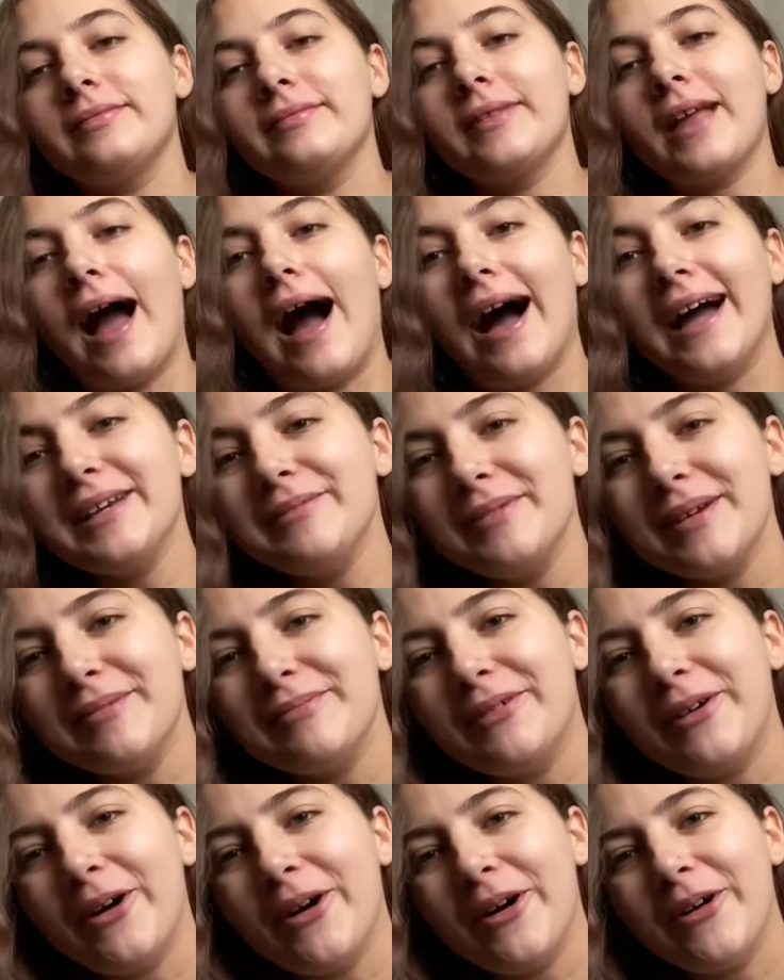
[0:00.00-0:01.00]
Hi
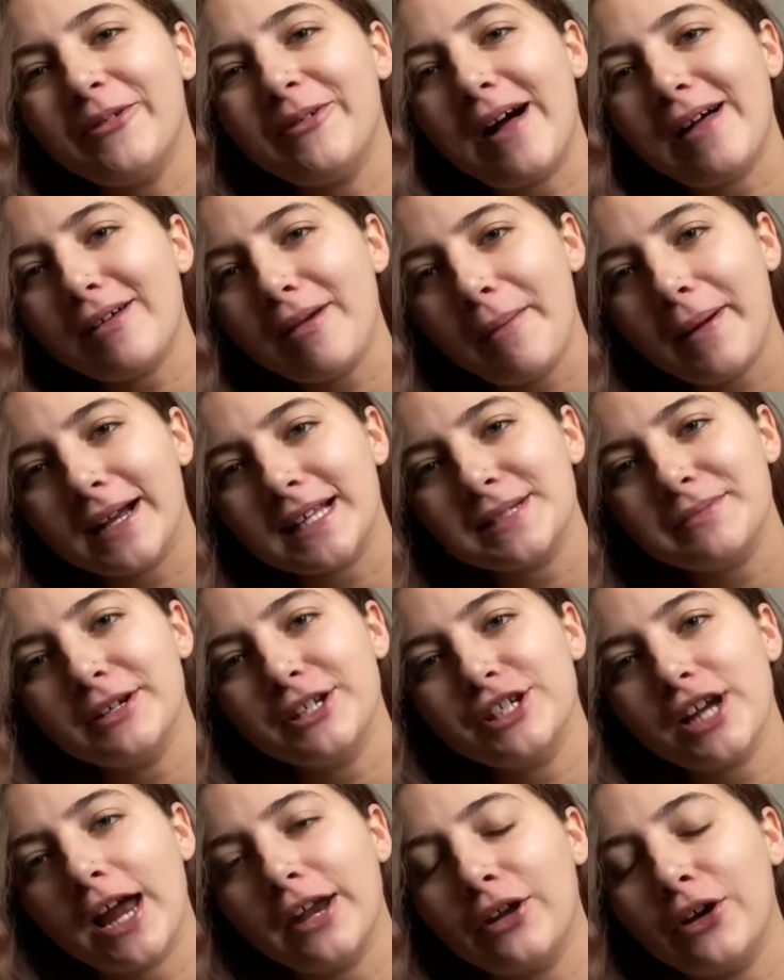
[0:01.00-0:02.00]
people, welcome back to my
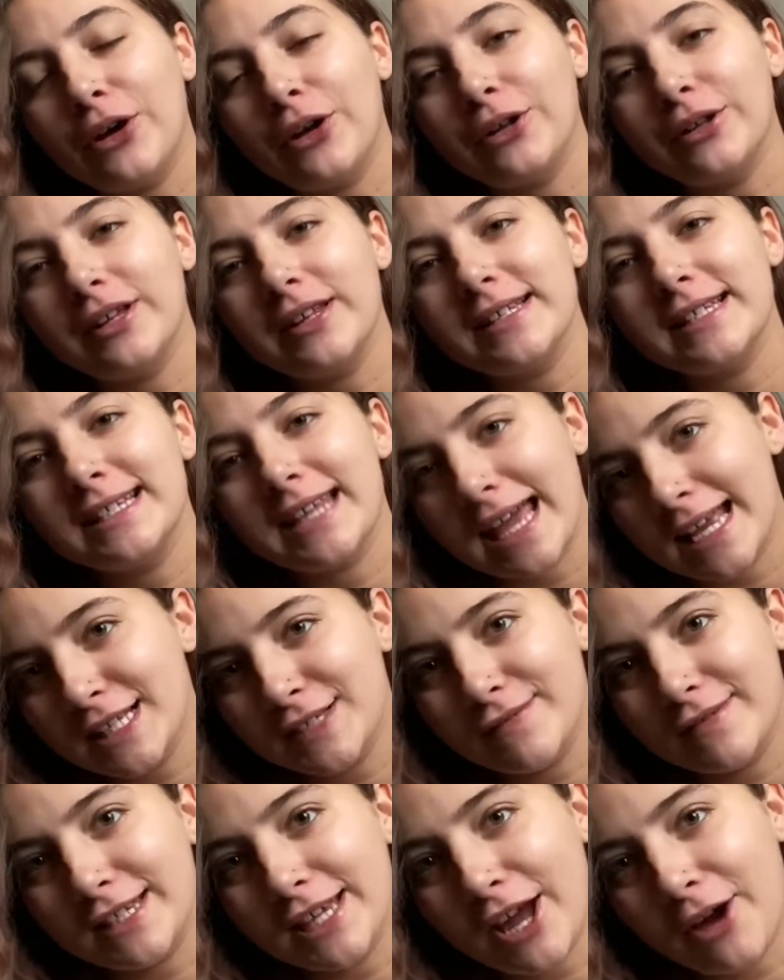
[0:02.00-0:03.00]
channel. Today's
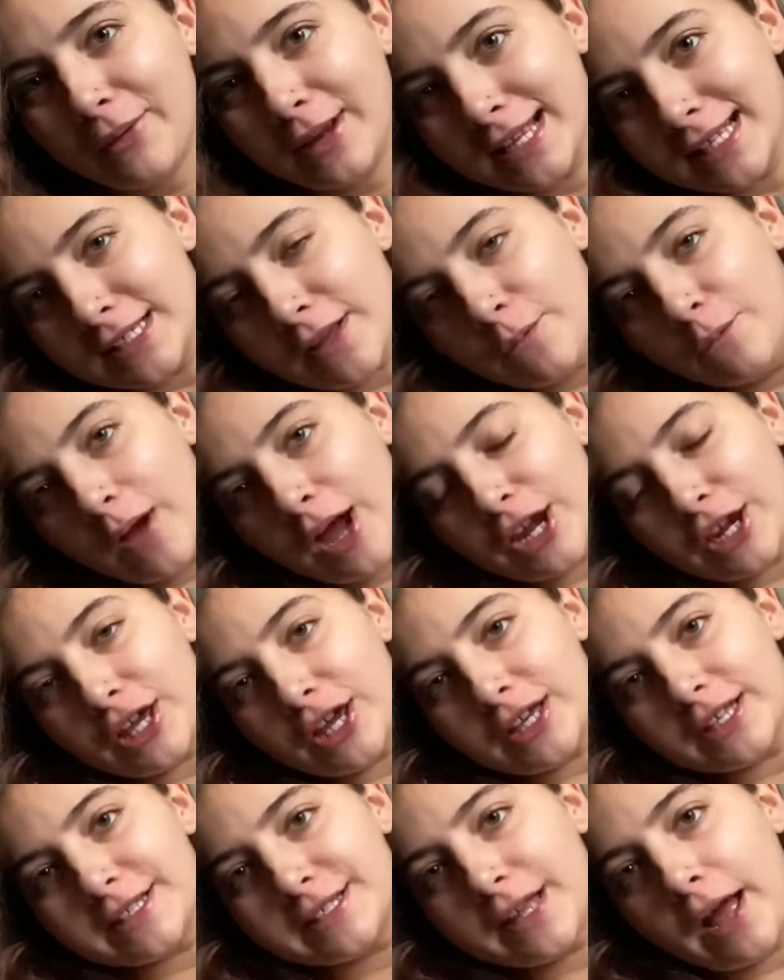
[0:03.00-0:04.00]
video is very
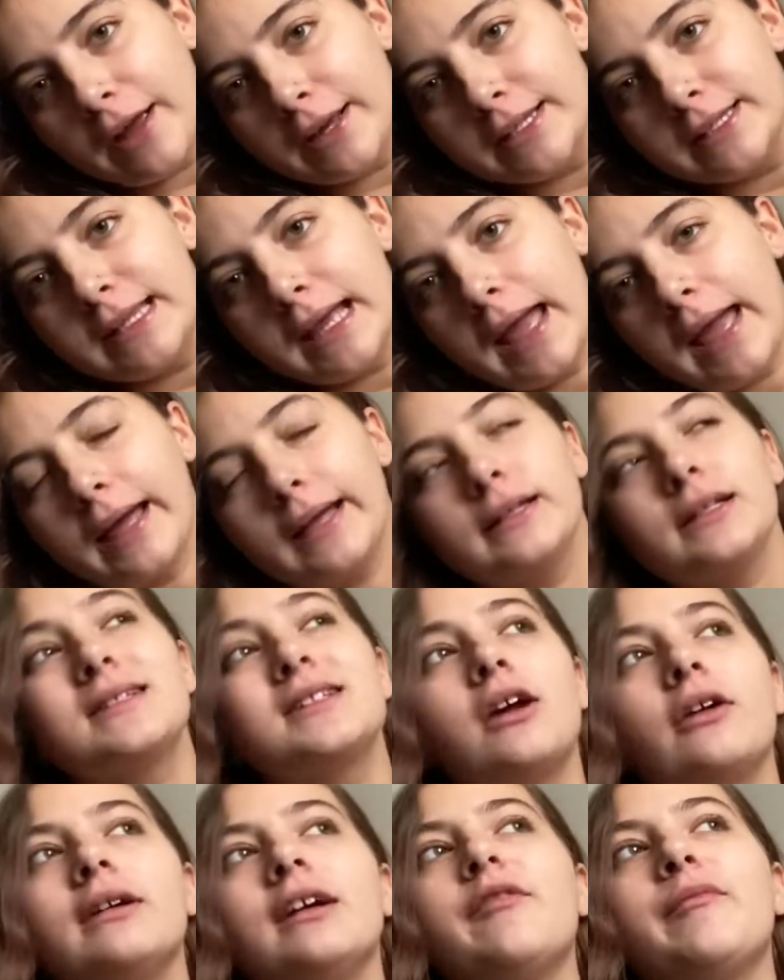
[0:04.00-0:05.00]
exciting.
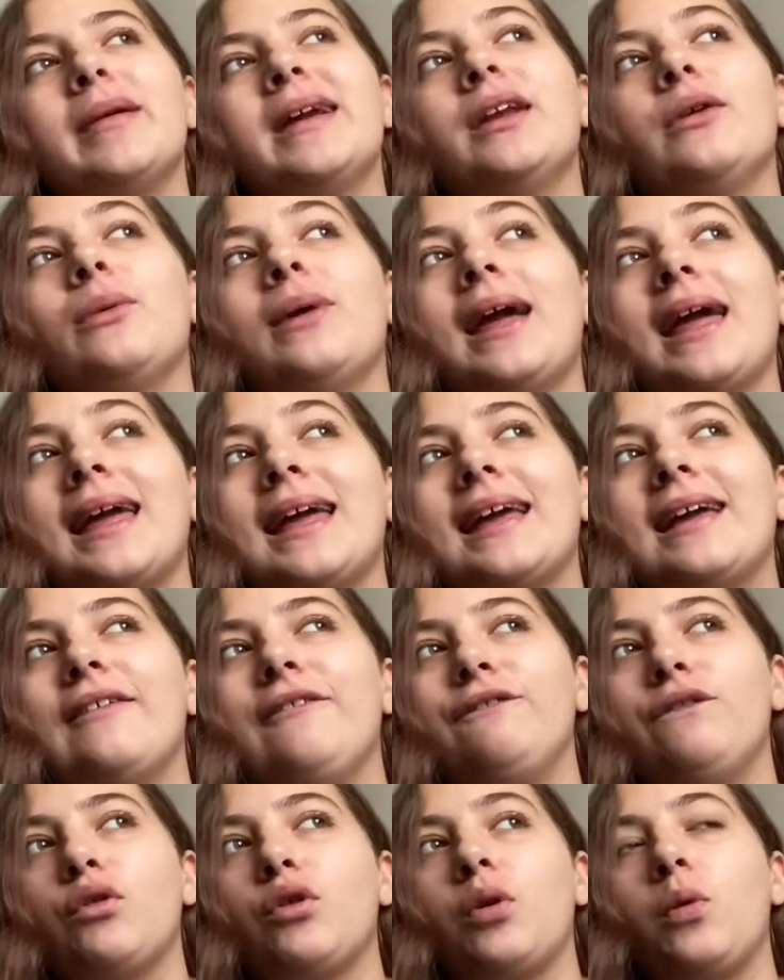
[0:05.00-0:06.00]
Sorry I've been away
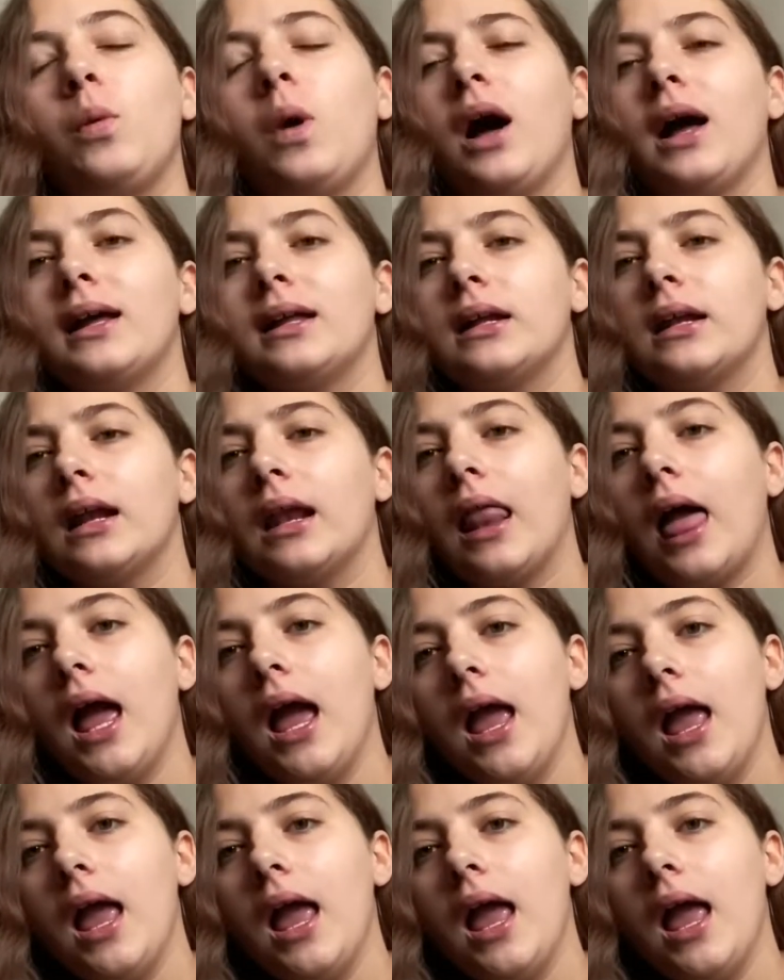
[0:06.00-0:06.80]
for a while.